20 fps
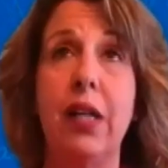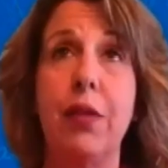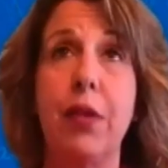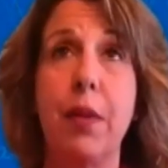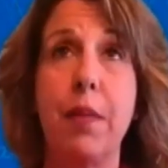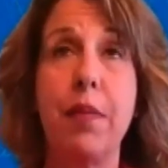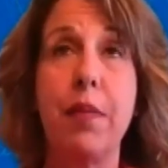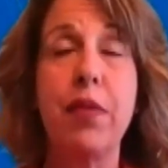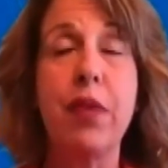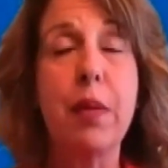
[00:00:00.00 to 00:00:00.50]

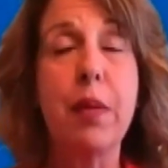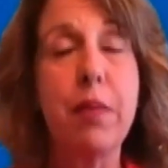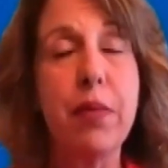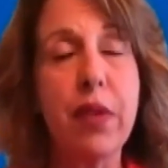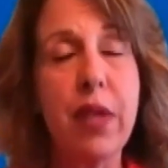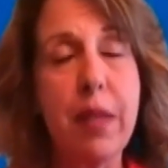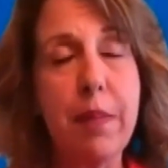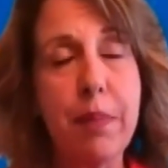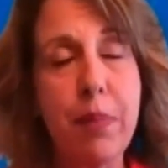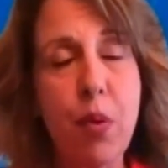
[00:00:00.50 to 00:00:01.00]

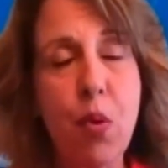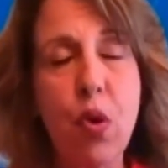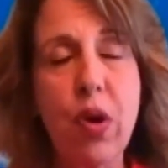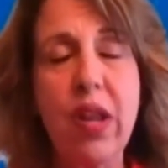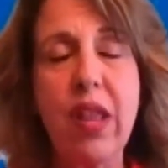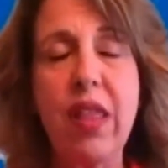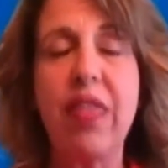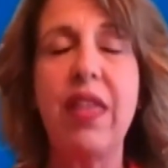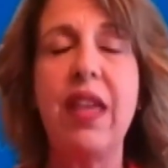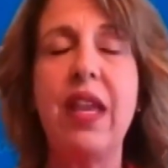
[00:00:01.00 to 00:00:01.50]
The
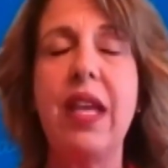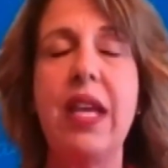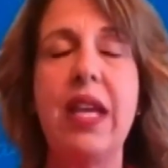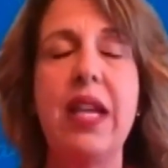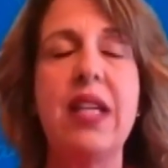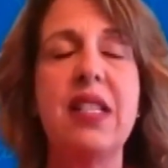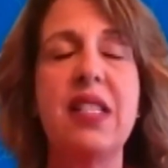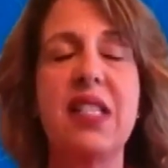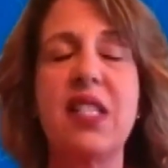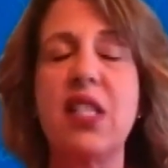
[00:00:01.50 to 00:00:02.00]
important thing
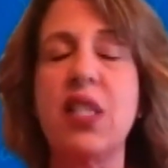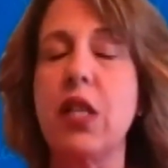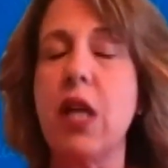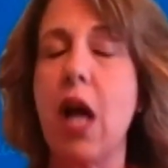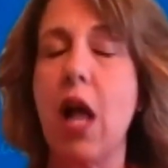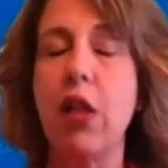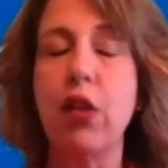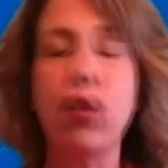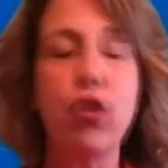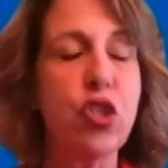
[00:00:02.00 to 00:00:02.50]
is
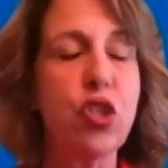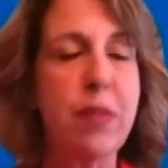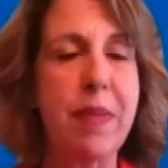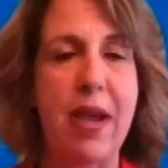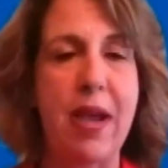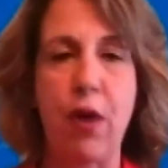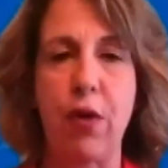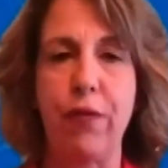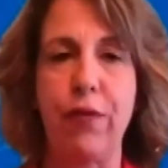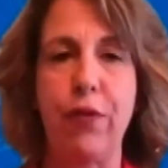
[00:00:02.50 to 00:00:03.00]
knowledge is
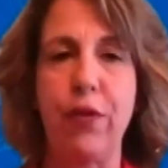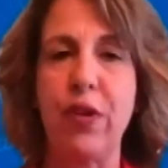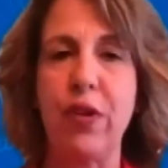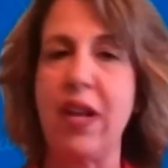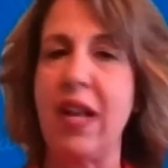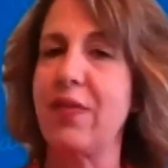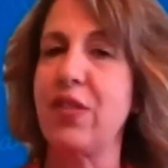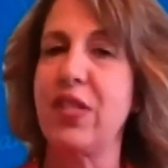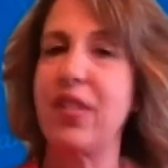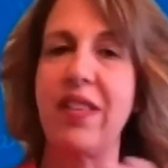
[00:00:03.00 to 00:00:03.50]
powerful, and
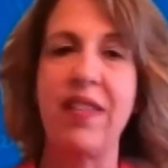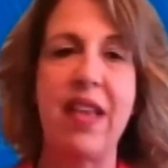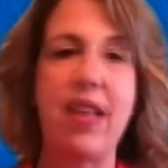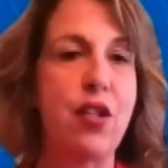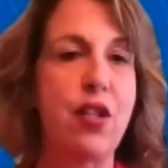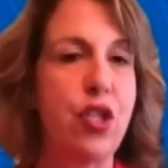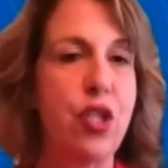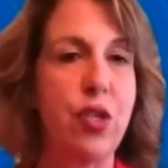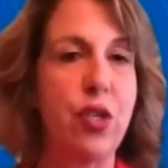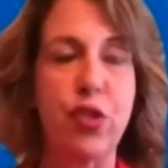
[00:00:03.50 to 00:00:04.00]
I've said
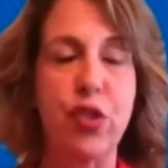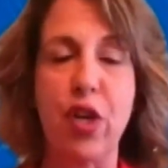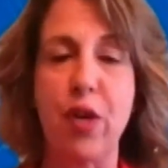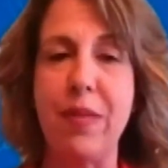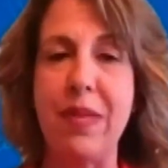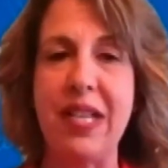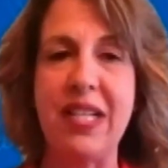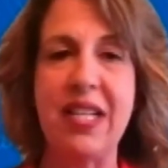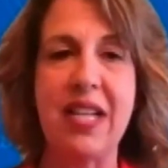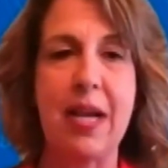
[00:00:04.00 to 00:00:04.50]
that to you so
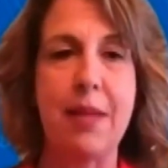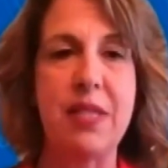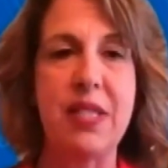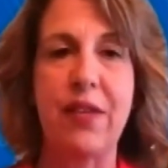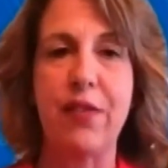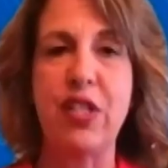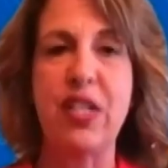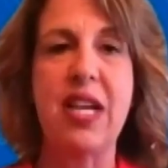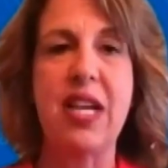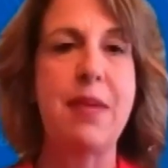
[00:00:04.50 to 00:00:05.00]
many times
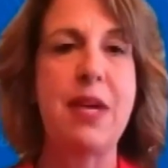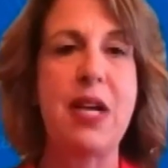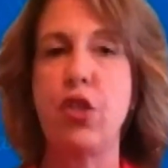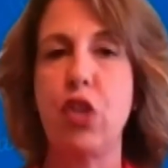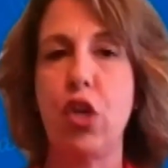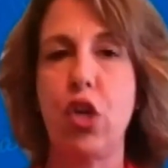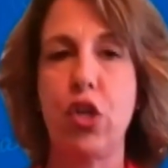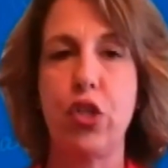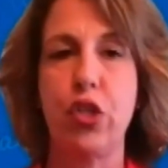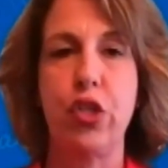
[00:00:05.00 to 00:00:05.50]
every time I
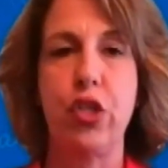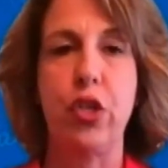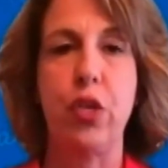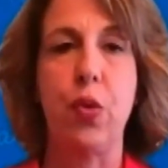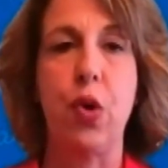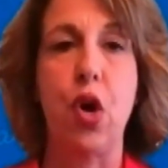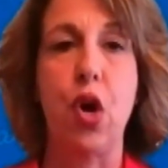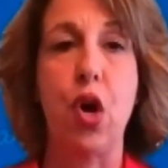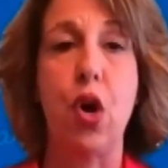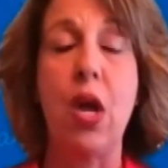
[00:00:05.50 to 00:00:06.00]
talk to
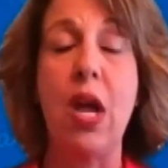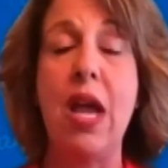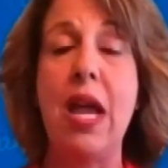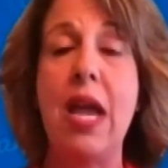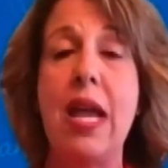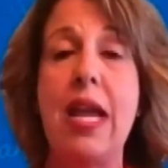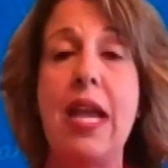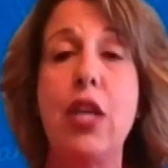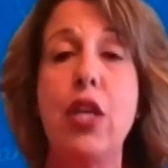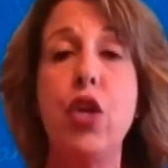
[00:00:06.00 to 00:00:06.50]
you all.
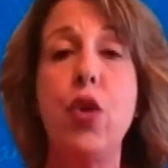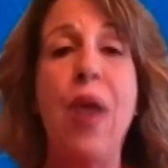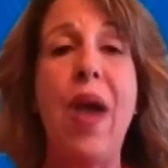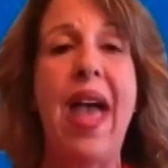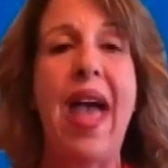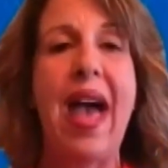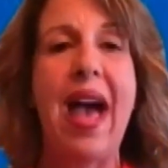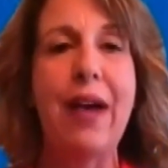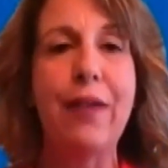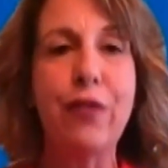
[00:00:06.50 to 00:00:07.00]
You
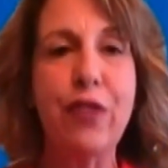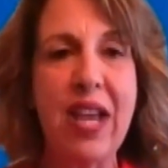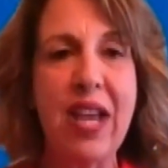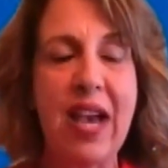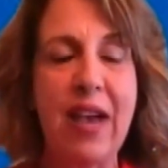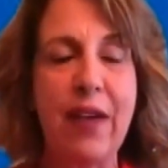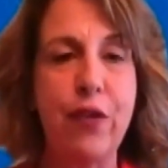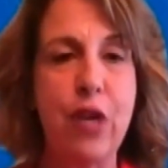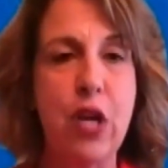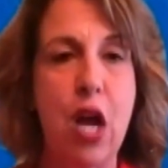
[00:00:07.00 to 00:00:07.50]
have to
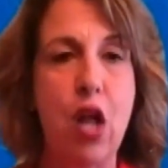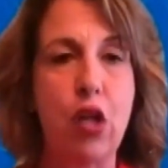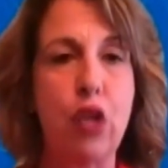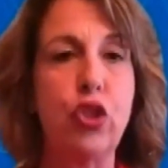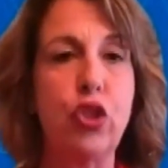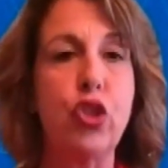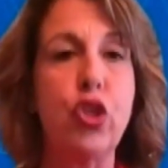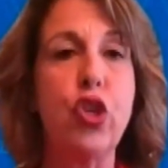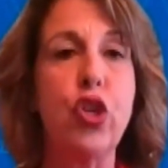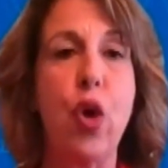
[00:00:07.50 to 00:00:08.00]
have
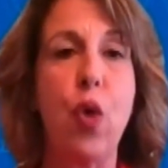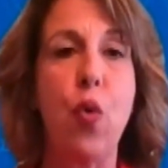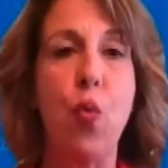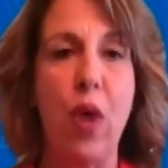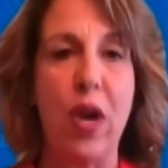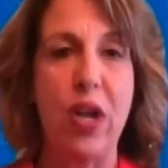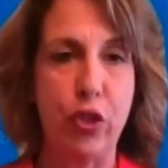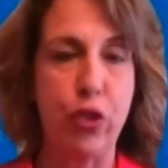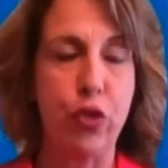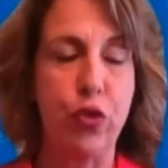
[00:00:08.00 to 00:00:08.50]
knowledge to know
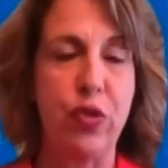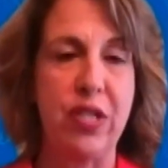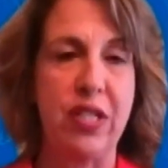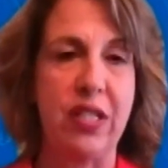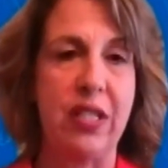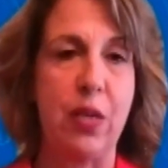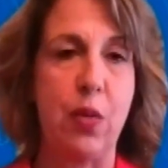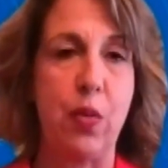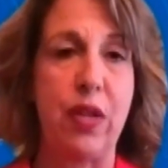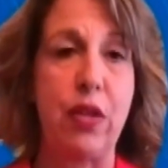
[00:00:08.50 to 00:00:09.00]
what you're
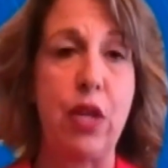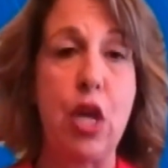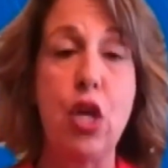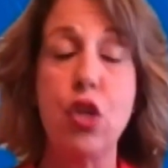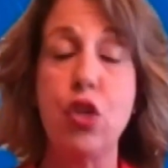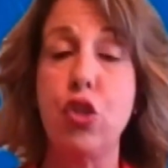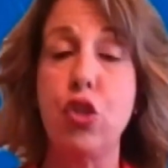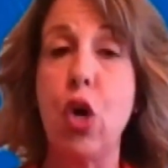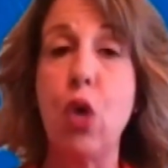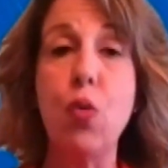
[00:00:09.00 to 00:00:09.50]
dealing
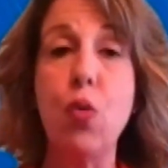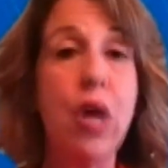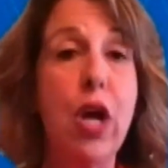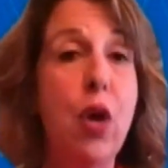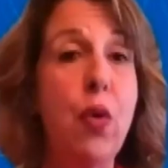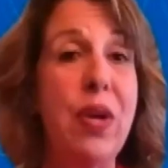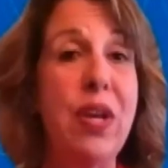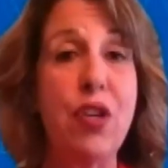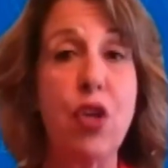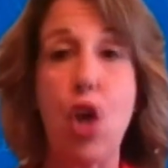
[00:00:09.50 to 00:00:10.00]
with. Don't
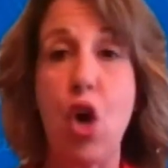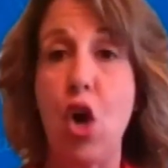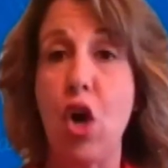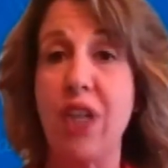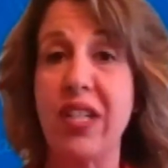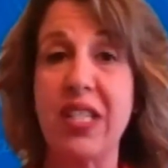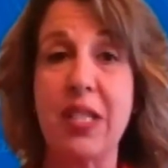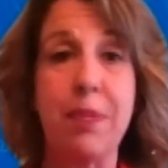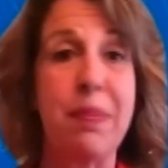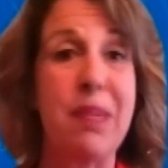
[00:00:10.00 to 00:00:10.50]
go into
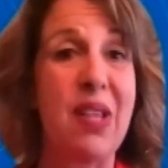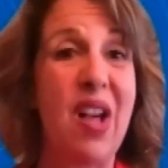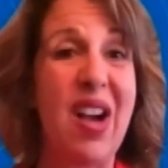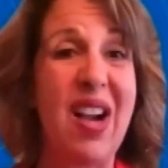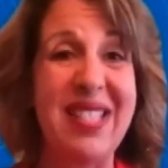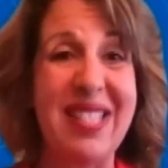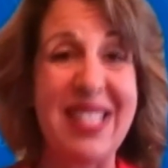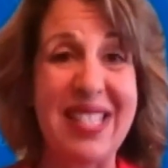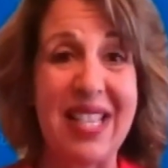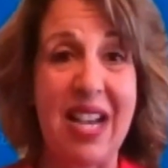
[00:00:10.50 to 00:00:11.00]
August
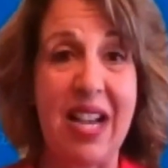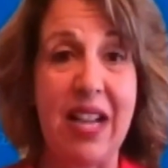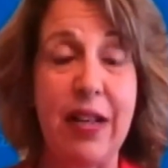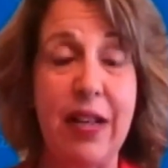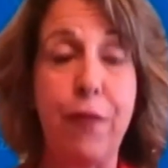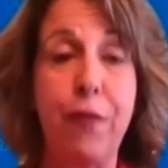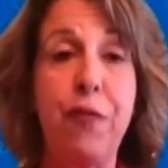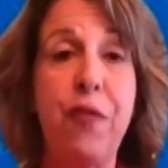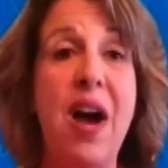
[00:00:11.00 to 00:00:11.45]
blindsided.